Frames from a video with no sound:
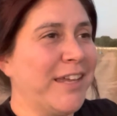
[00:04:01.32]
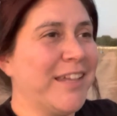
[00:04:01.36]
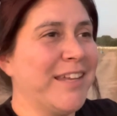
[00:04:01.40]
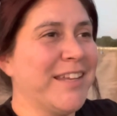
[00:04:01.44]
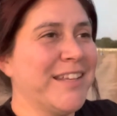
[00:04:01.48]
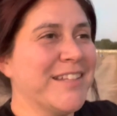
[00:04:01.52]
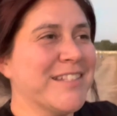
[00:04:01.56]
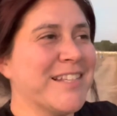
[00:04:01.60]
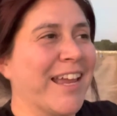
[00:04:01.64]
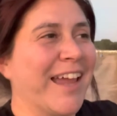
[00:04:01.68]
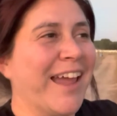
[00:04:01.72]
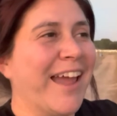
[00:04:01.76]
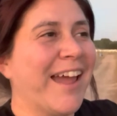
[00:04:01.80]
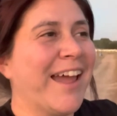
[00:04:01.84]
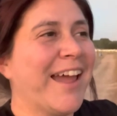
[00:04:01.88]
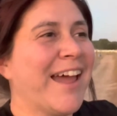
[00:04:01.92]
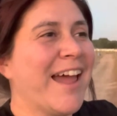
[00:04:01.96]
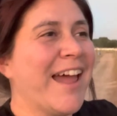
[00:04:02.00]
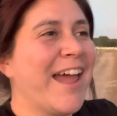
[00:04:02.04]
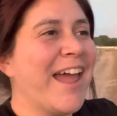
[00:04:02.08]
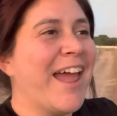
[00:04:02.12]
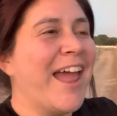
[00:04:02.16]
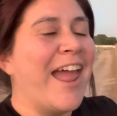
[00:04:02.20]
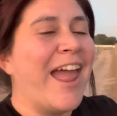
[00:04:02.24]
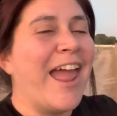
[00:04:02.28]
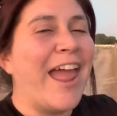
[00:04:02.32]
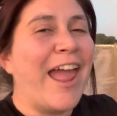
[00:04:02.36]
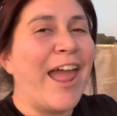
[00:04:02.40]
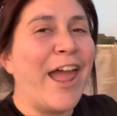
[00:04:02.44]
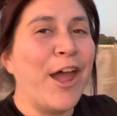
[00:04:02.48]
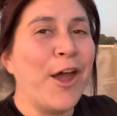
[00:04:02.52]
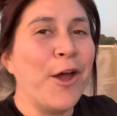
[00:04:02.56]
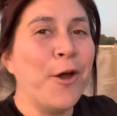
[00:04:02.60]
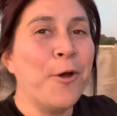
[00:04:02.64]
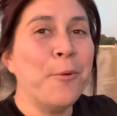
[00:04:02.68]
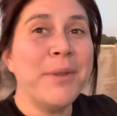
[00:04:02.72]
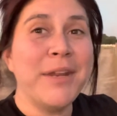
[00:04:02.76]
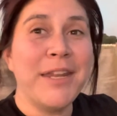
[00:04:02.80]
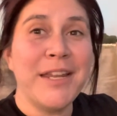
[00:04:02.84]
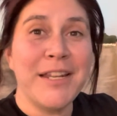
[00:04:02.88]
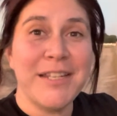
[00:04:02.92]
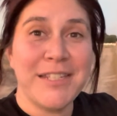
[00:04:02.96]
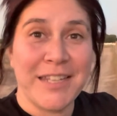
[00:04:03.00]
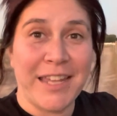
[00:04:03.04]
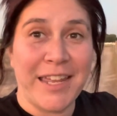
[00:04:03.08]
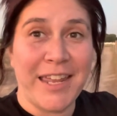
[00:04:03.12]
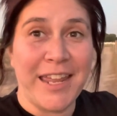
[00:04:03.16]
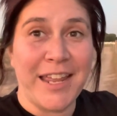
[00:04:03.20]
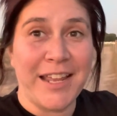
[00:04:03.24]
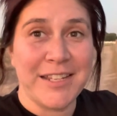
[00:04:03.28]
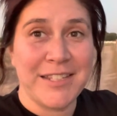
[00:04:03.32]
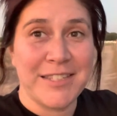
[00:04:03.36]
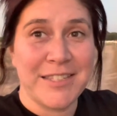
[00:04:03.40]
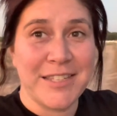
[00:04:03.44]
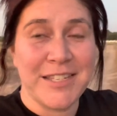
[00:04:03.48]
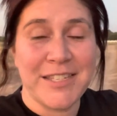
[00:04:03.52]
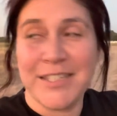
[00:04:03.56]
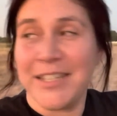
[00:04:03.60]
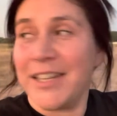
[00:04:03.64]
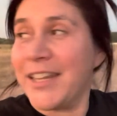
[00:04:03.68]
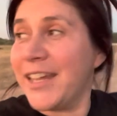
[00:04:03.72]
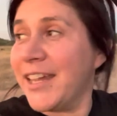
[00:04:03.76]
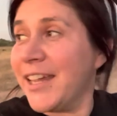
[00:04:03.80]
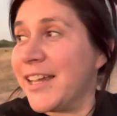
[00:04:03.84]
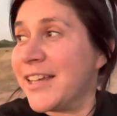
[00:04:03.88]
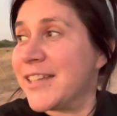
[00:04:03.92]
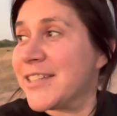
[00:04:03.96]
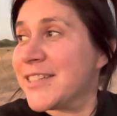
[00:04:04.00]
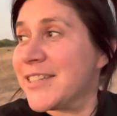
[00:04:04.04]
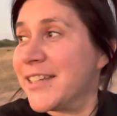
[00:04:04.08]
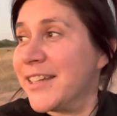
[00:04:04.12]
is how many takes this takes,